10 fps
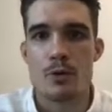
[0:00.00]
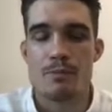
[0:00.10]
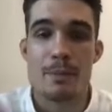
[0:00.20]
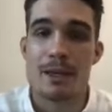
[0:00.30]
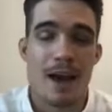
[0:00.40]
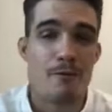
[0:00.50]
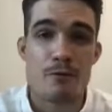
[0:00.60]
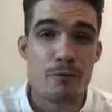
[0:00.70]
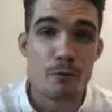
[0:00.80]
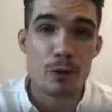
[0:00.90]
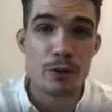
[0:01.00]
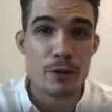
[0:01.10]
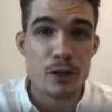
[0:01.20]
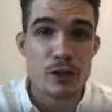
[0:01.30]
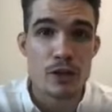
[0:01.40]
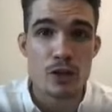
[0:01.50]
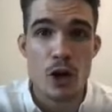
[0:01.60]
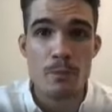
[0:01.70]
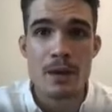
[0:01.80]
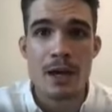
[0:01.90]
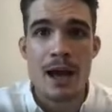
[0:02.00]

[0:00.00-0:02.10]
maybe haven't fully finished their term